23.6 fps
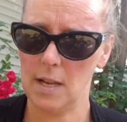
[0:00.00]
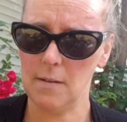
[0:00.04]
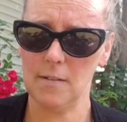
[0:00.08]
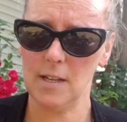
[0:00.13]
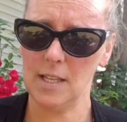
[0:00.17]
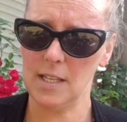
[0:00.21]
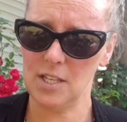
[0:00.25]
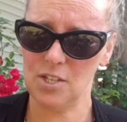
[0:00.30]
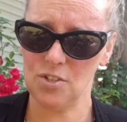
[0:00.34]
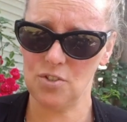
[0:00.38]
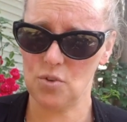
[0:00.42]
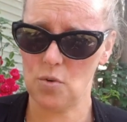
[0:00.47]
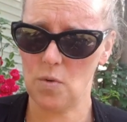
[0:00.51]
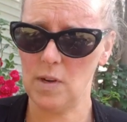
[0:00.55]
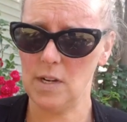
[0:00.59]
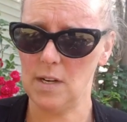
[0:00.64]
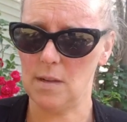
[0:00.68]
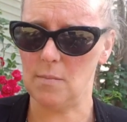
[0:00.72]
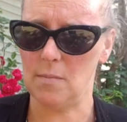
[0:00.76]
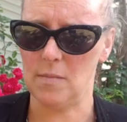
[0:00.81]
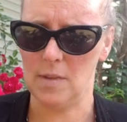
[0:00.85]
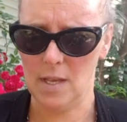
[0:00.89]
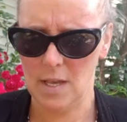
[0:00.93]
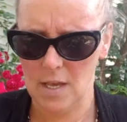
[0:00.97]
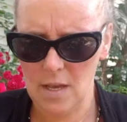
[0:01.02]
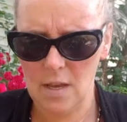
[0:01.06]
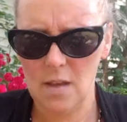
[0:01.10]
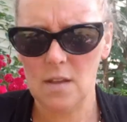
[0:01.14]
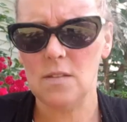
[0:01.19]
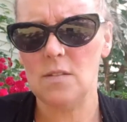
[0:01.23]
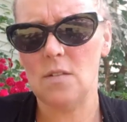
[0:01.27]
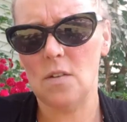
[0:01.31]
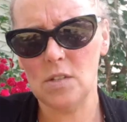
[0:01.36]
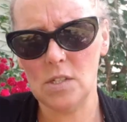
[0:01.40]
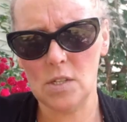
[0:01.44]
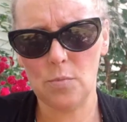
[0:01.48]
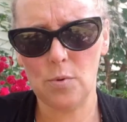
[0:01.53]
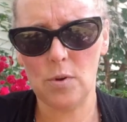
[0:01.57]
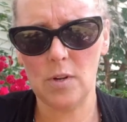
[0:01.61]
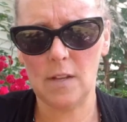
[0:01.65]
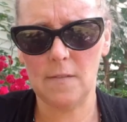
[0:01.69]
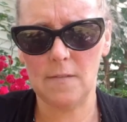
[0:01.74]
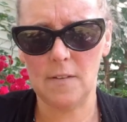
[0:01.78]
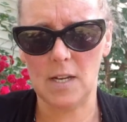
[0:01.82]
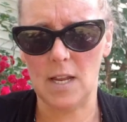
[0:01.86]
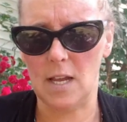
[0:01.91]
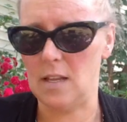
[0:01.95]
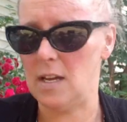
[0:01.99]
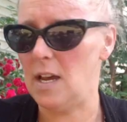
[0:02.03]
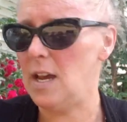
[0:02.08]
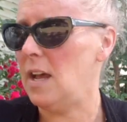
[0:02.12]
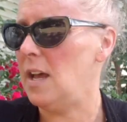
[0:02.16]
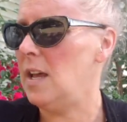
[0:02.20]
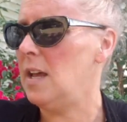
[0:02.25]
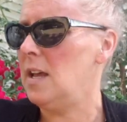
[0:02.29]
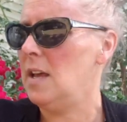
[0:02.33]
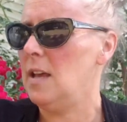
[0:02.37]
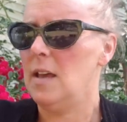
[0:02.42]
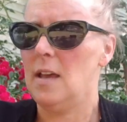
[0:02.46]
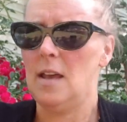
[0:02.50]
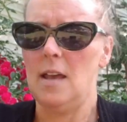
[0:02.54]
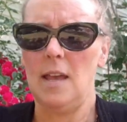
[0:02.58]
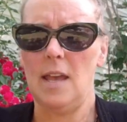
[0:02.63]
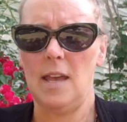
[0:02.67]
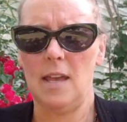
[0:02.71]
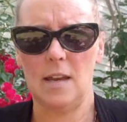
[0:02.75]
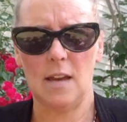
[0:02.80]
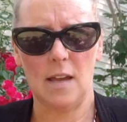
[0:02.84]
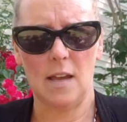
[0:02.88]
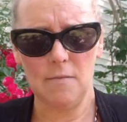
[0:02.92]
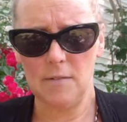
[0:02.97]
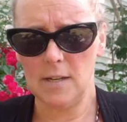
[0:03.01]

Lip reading: I really enjoyed them. Those are pretty vanilla, and I